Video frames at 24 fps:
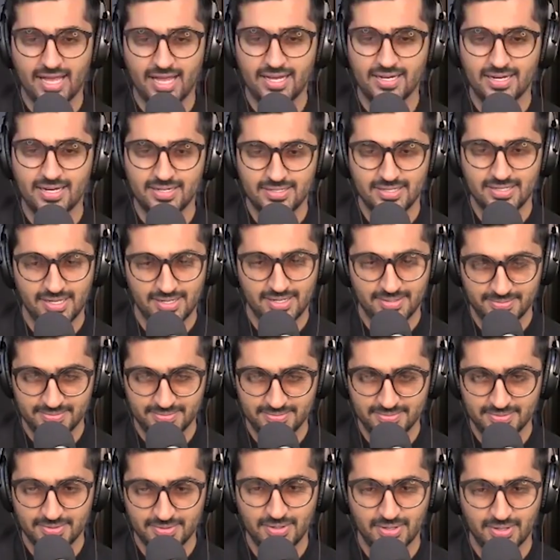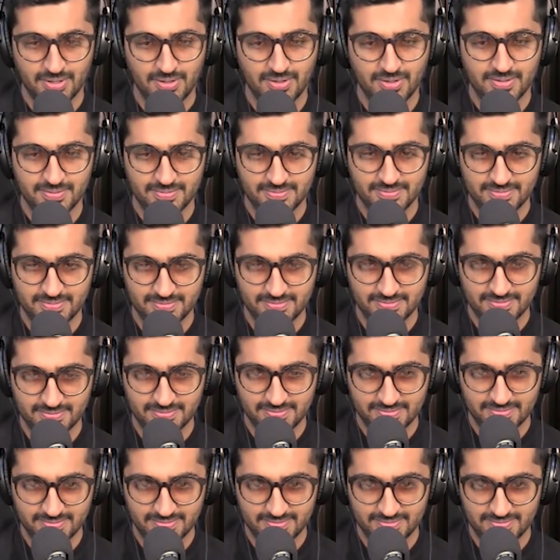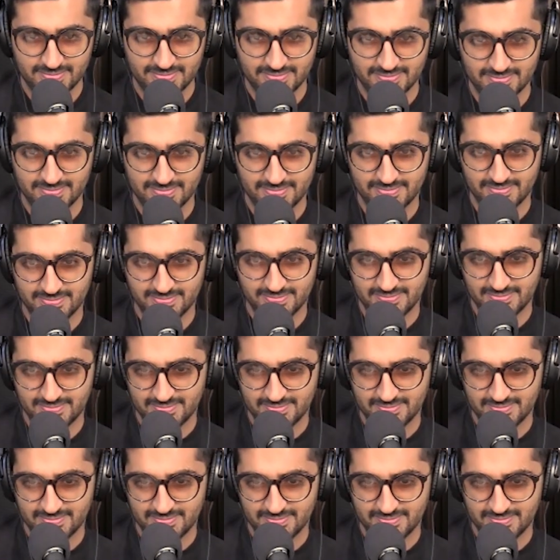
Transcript: I got, um, yeah, go on, go on. Yeah, no, so I think